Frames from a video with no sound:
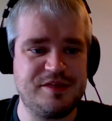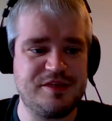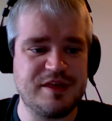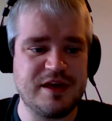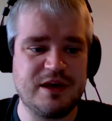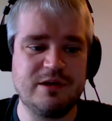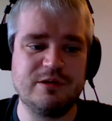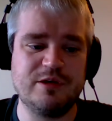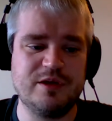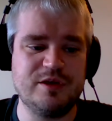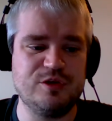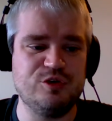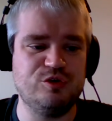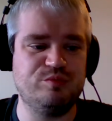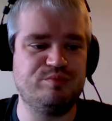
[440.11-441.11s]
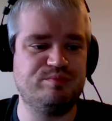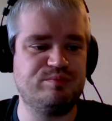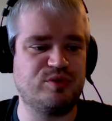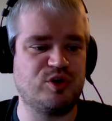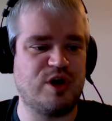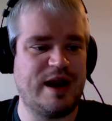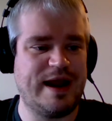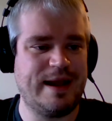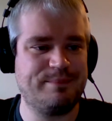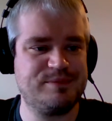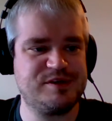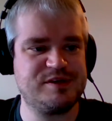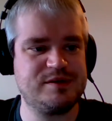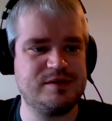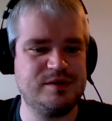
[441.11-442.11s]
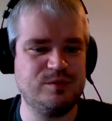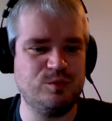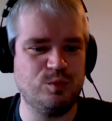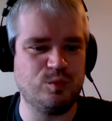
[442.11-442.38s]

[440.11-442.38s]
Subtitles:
think you perhaps